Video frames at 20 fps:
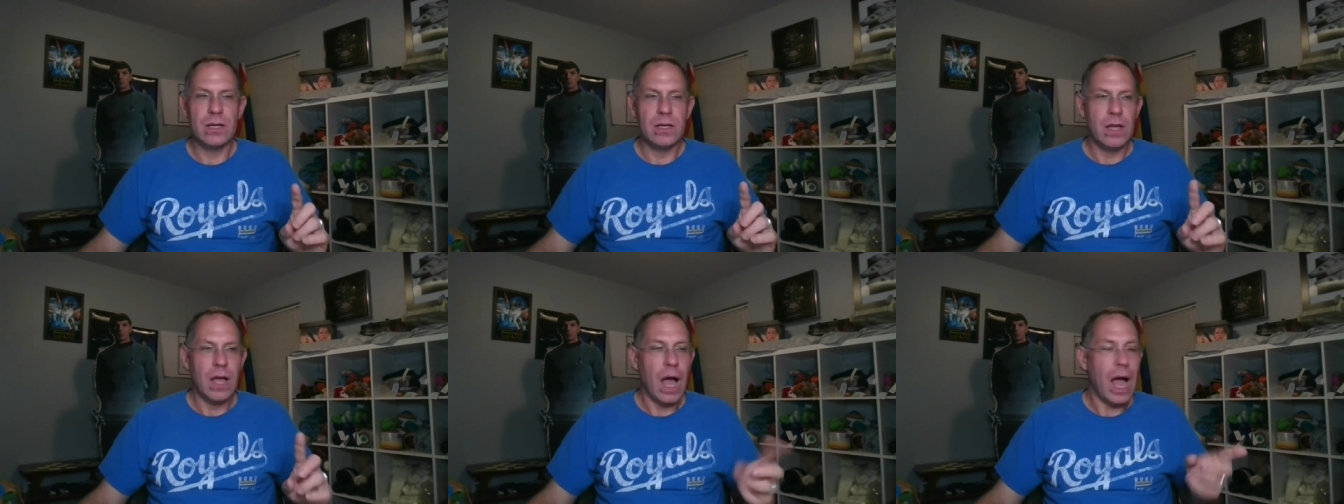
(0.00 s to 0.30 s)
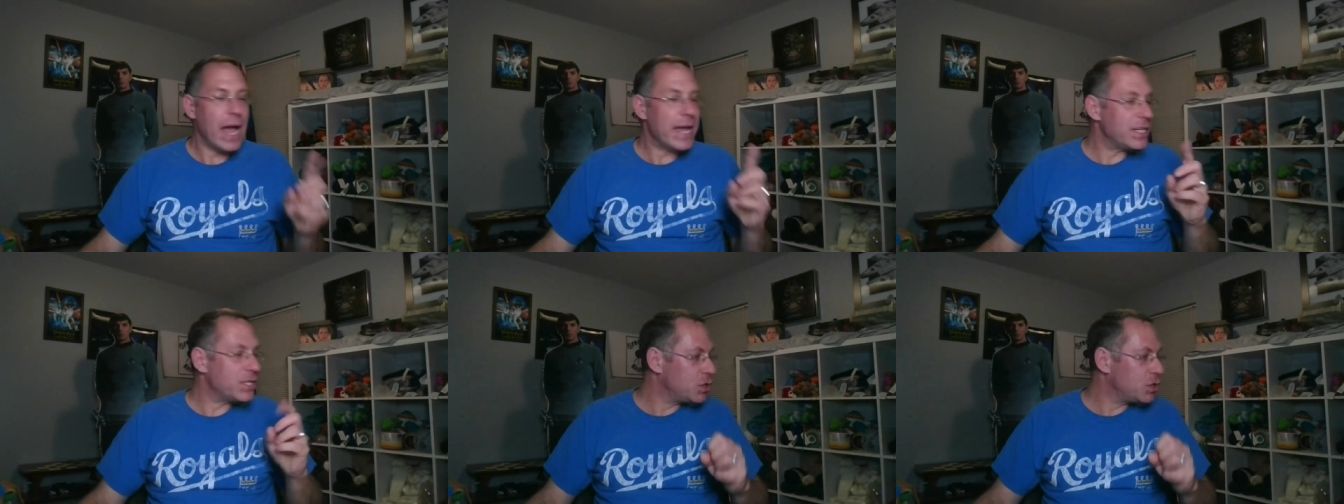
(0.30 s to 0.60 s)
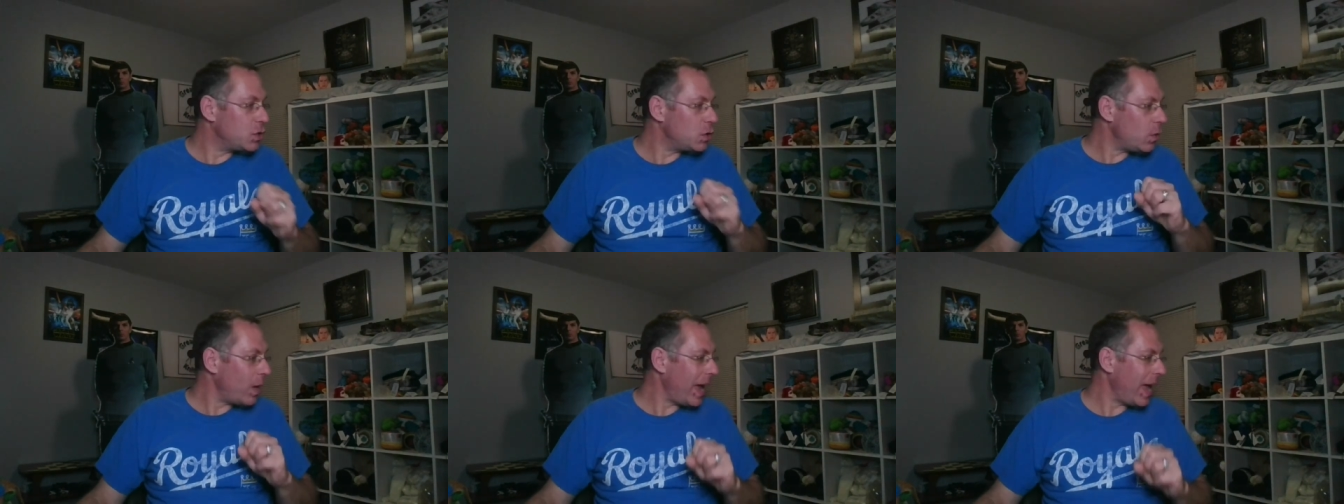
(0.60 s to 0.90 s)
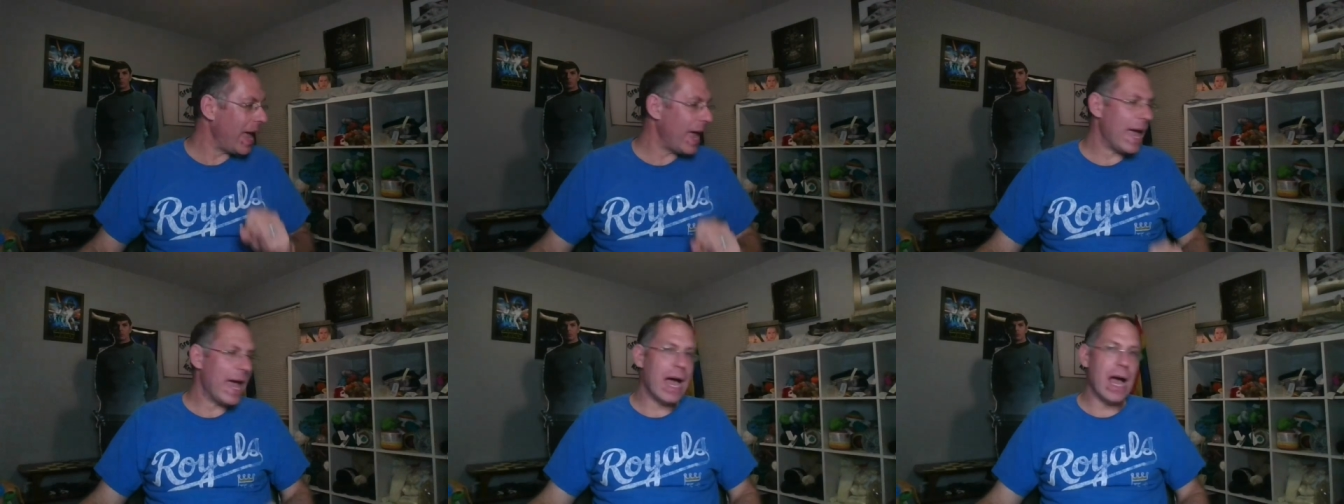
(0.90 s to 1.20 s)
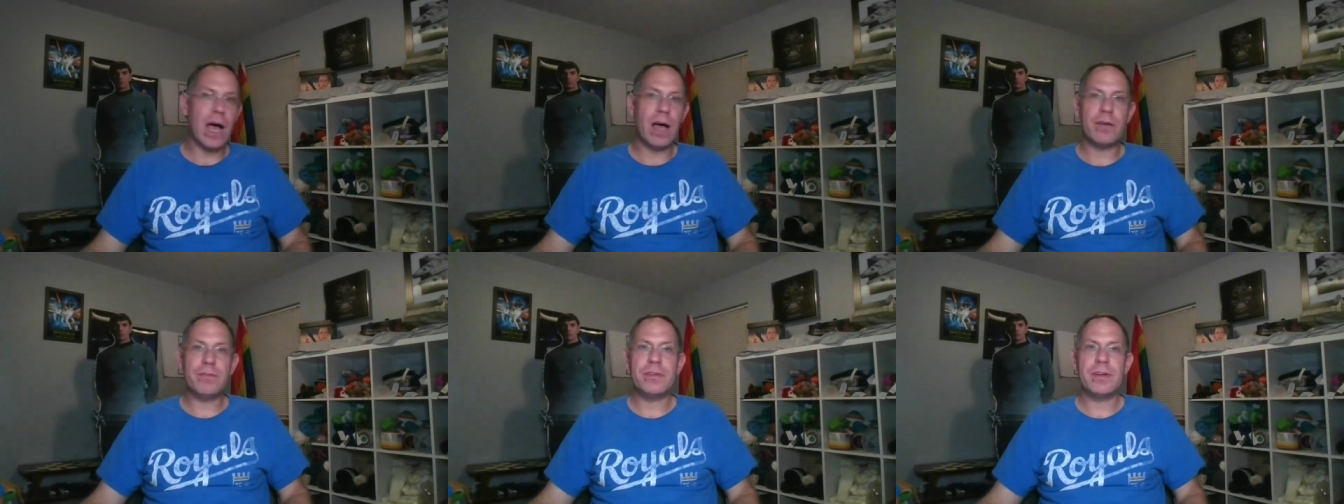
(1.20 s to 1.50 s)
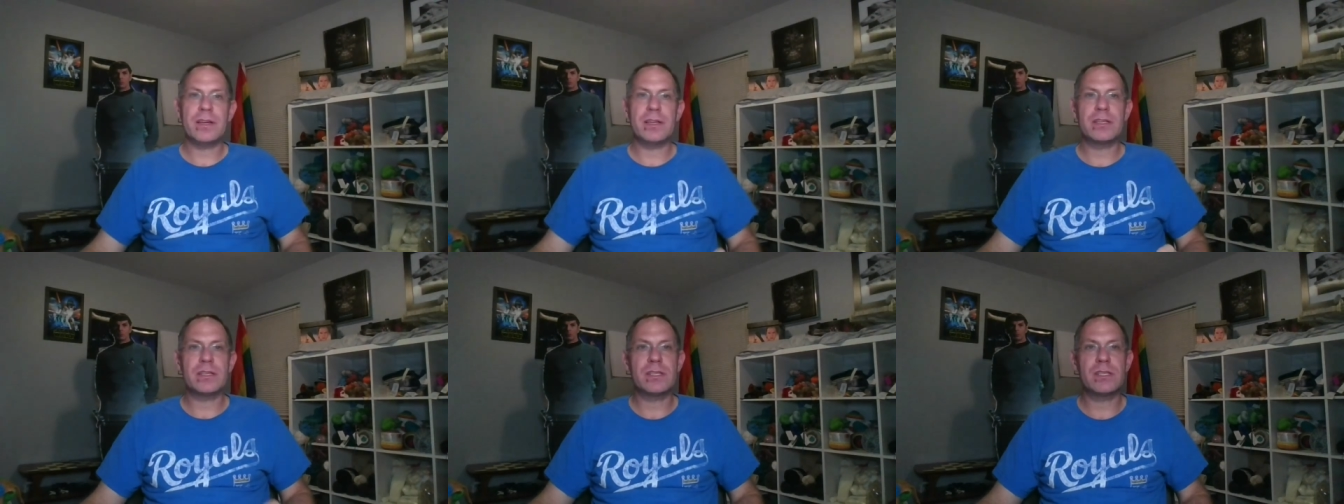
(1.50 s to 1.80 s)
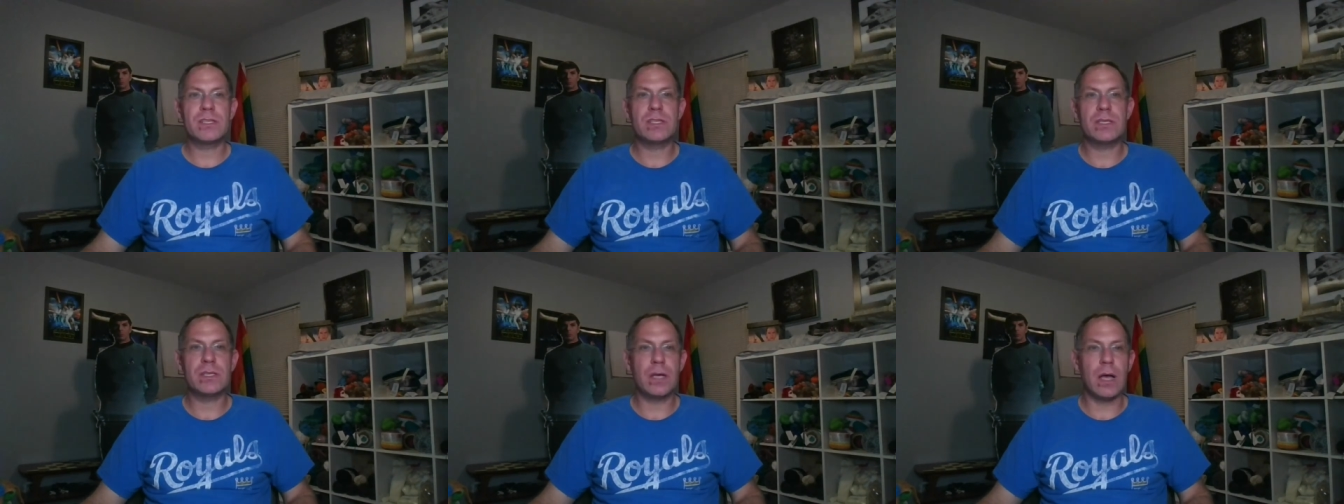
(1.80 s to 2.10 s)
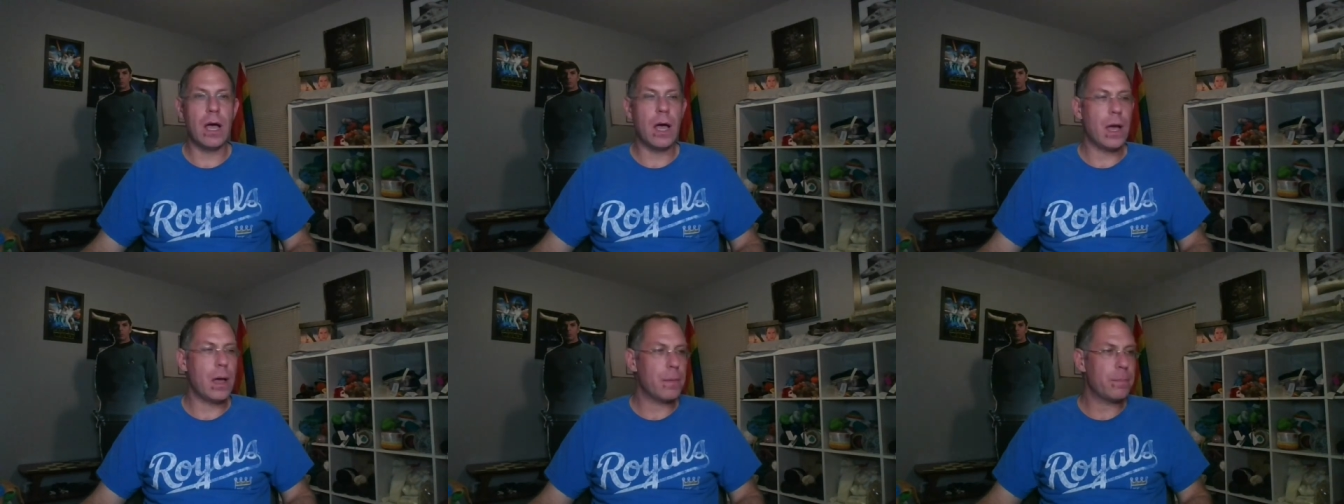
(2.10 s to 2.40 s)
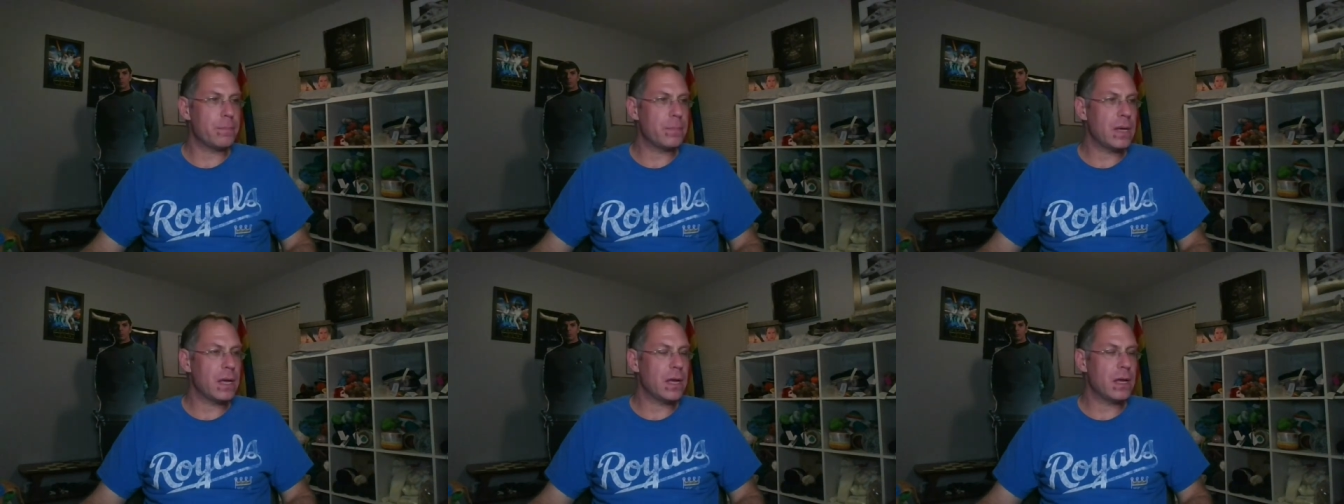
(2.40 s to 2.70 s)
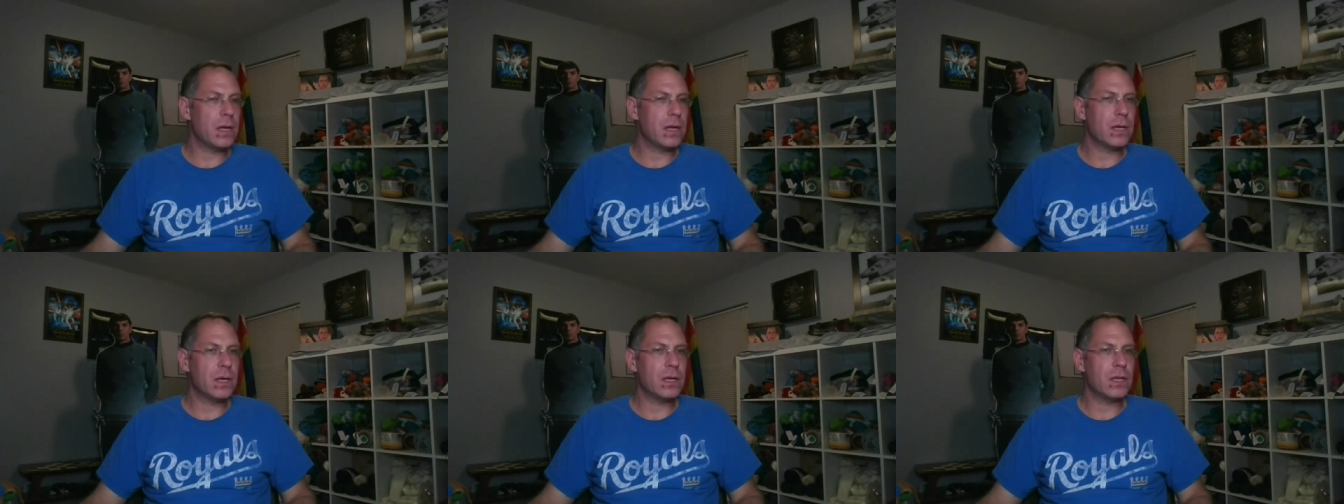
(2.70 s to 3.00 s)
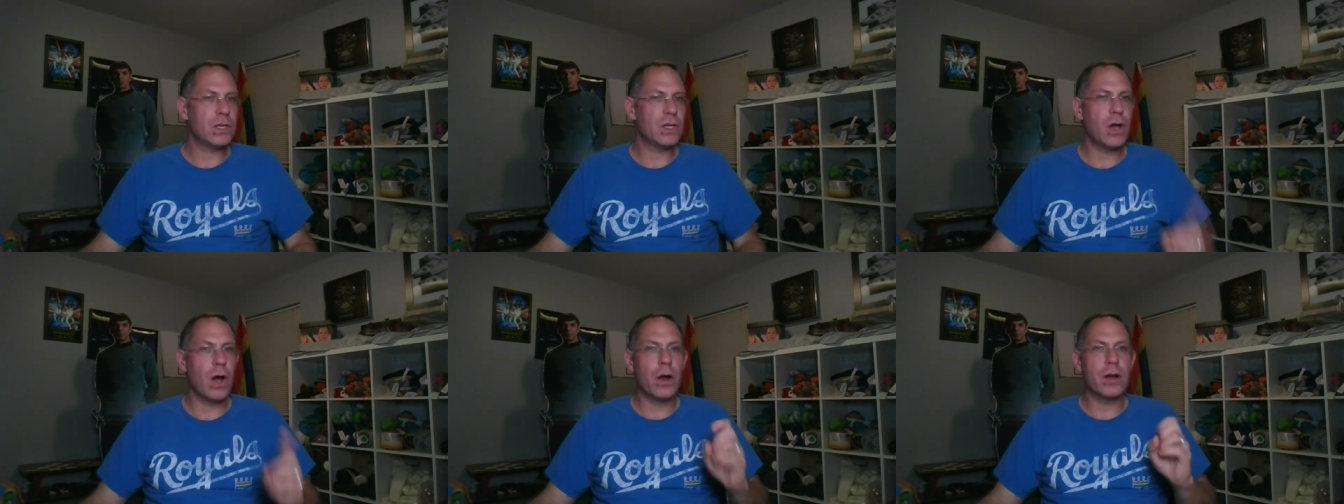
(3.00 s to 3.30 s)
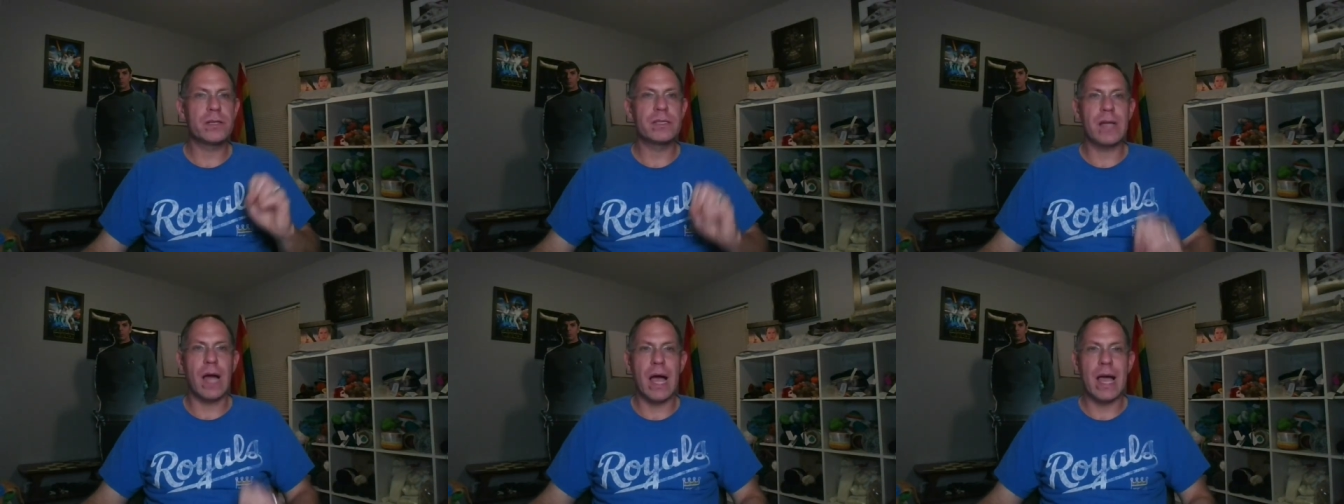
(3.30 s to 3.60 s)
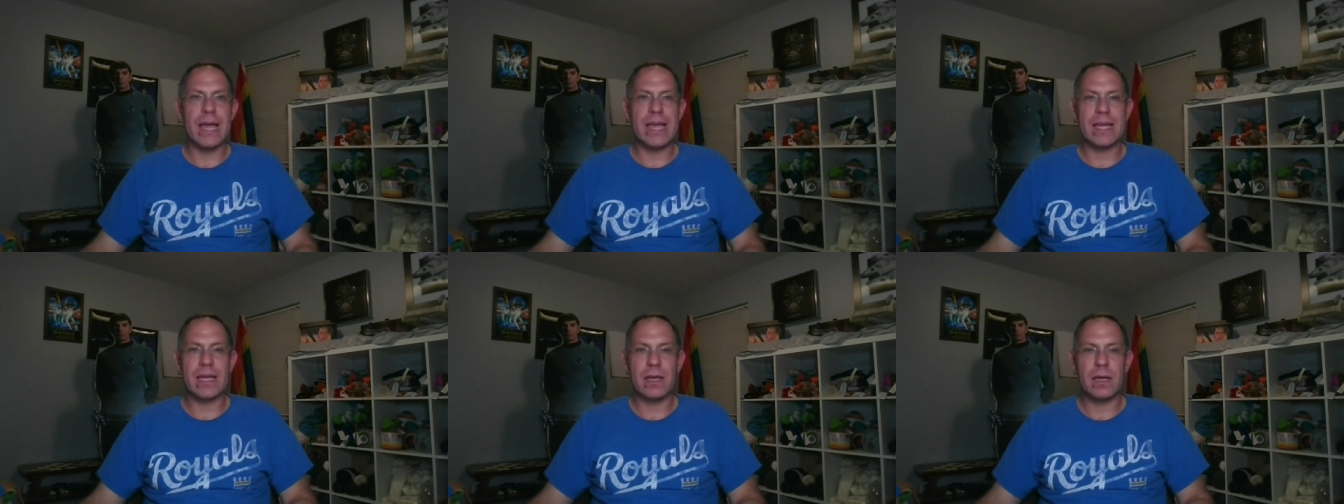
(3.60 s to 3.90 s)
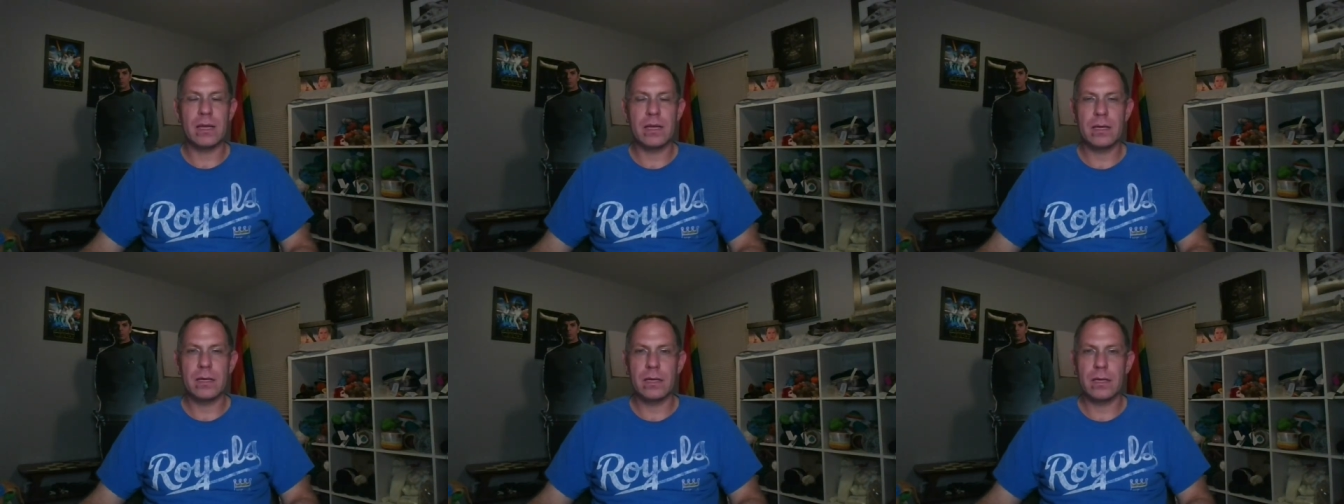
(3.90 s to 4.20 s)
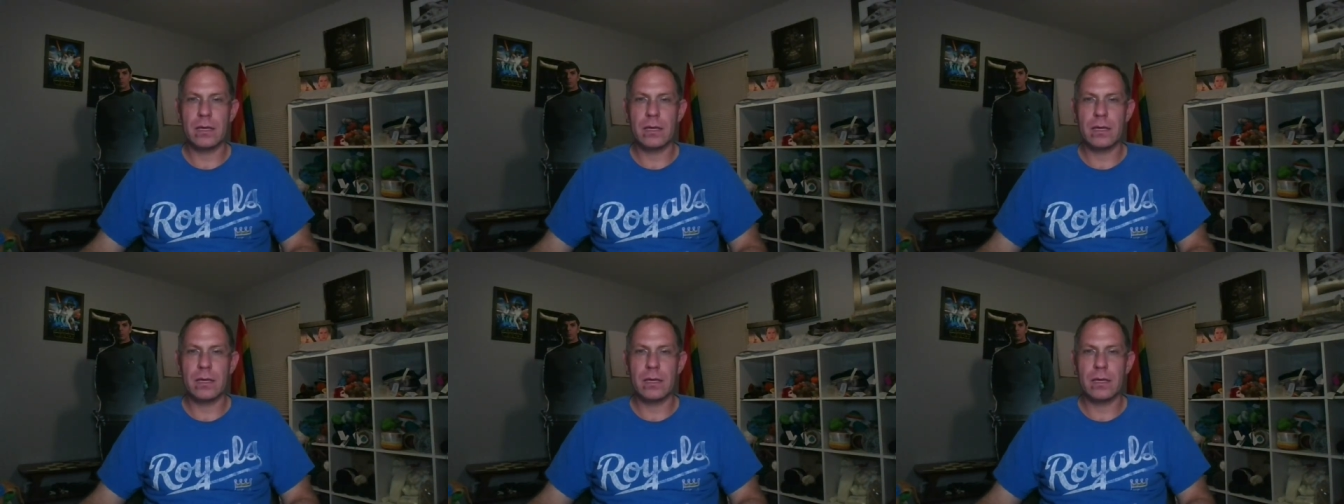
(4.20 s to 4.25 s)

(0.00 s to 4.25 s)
I do have some yarn dyeing